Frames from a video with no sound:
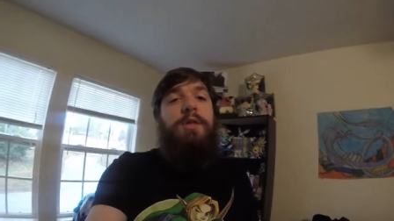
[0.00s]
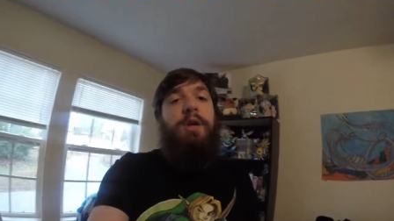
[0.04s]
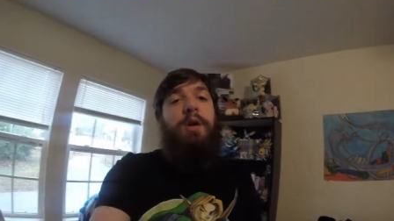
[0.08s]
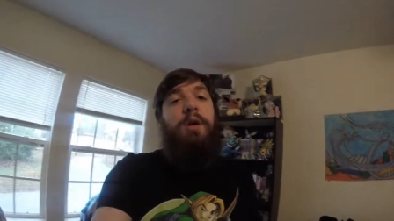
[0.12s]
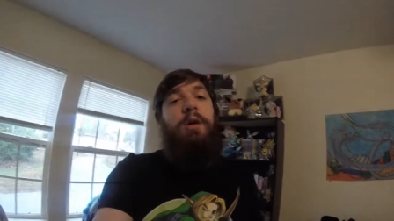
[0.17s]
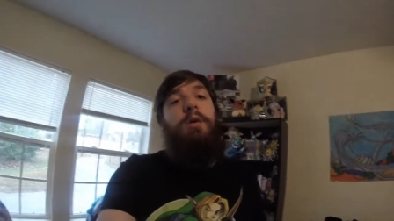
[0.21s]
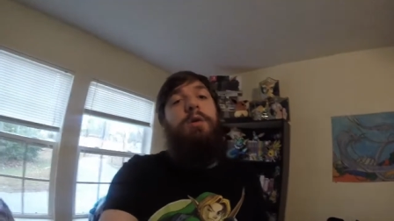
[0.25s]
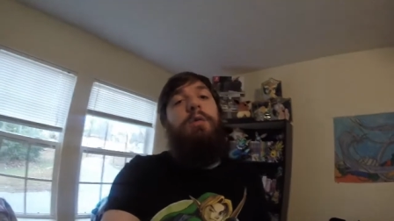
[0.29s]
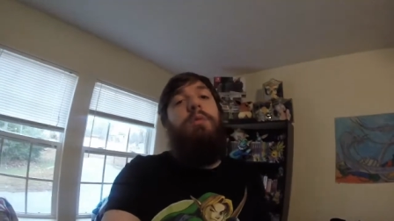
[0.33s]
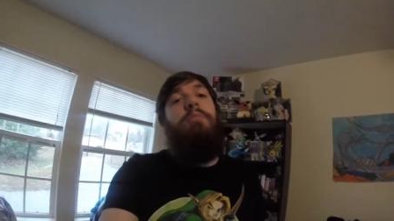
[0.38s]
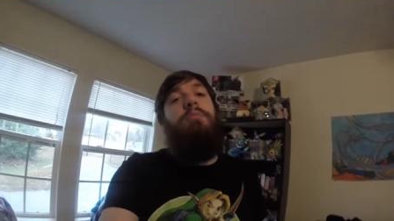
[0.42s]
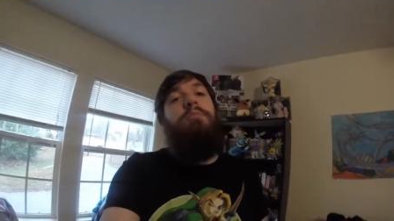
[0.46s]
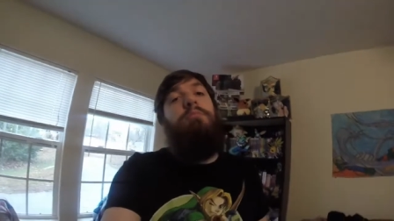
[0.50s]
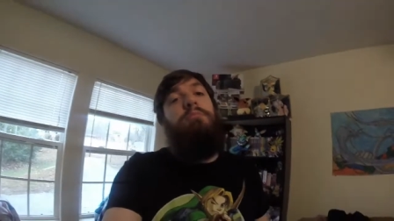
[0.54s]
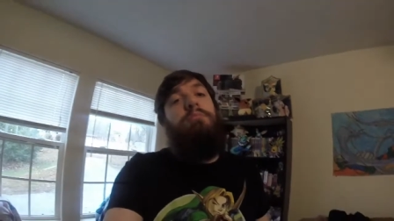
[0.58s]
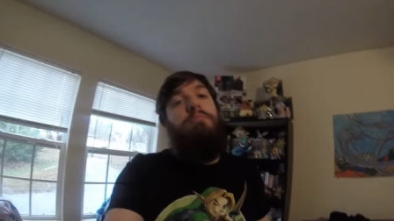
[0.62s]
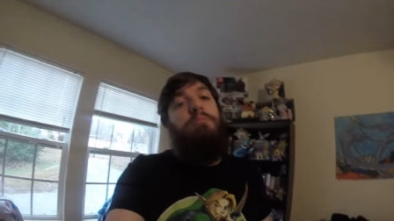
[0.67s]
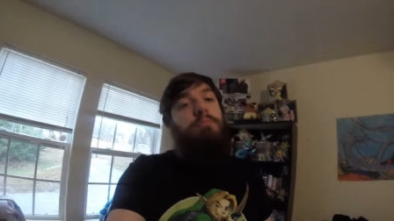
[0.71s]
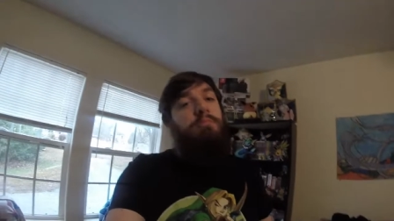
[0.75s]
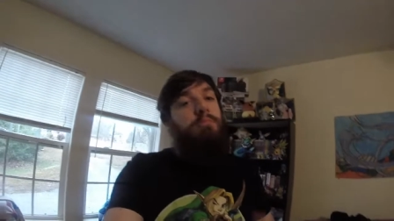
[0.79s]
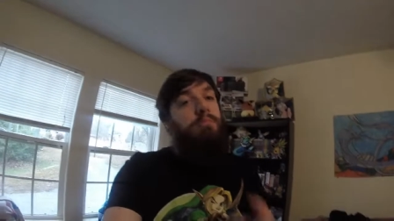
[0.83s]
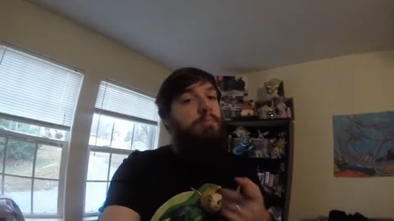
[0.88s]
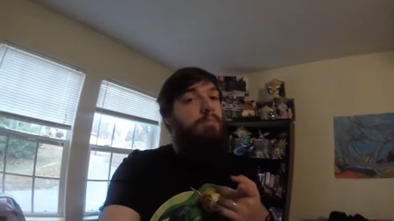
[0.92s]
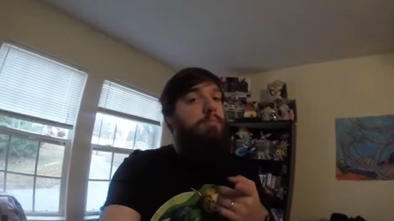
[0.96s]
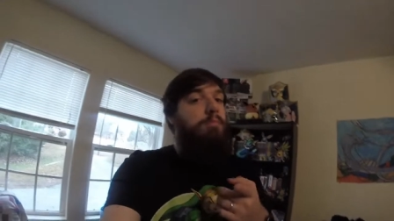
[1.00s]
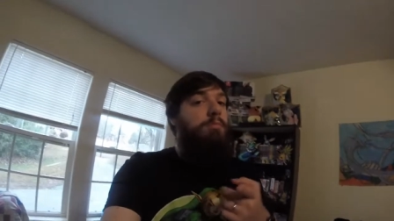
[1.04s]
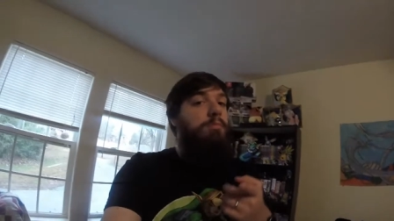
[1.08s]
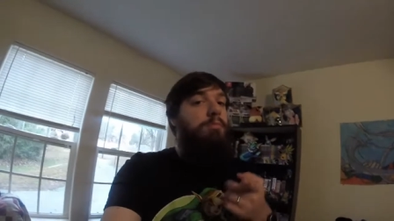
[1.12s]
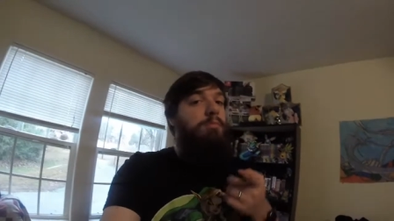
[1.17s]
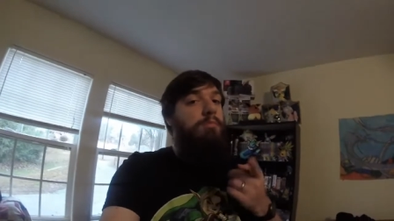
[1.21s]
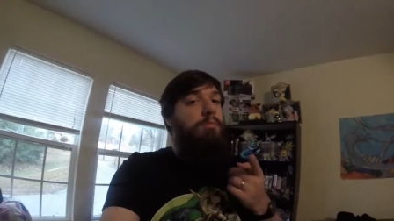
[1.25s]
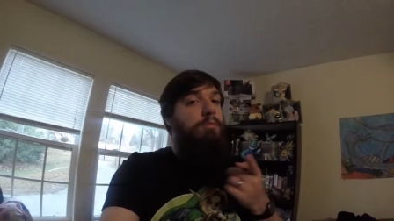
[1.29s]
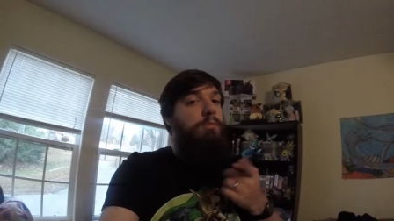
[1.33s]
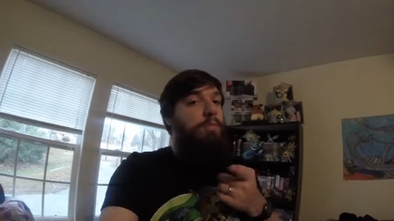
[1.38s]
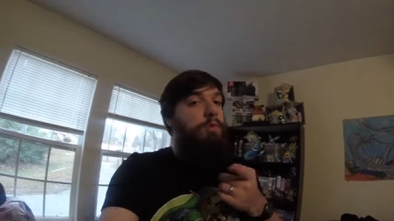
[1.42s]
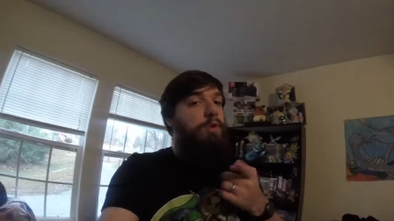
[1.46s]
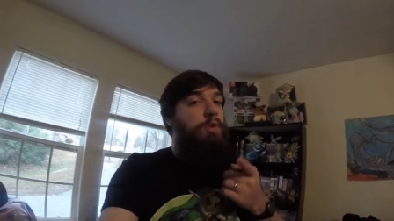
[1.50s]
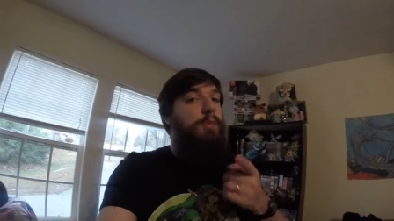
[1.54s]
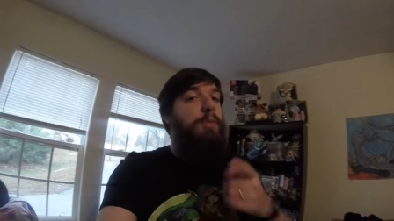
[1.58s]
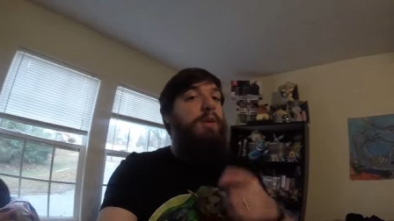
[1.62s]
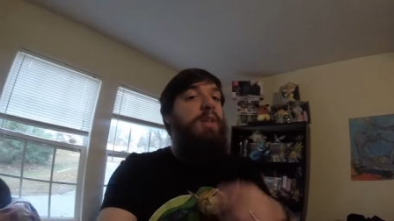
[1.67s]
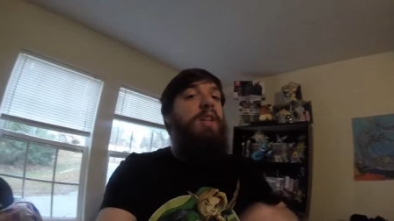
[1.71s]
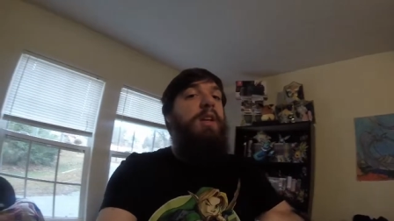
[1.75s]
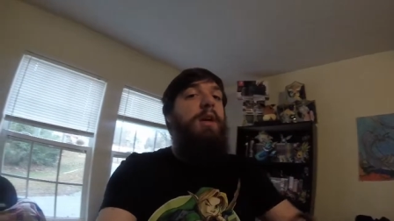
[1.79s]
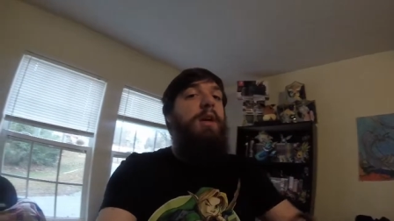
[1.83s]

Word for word: so should be